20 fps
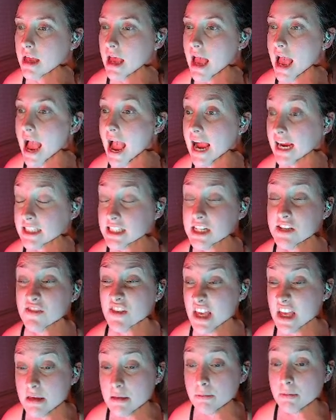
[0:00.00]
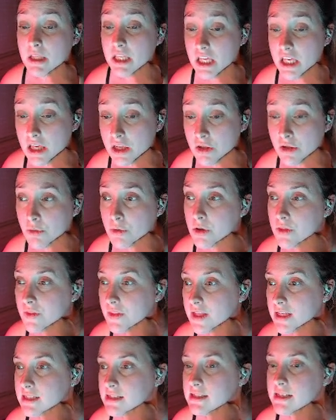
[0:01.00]
ActiveMQ on
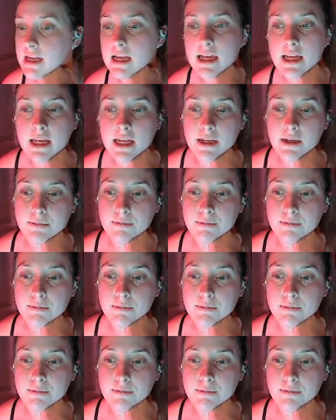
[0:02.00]
this site.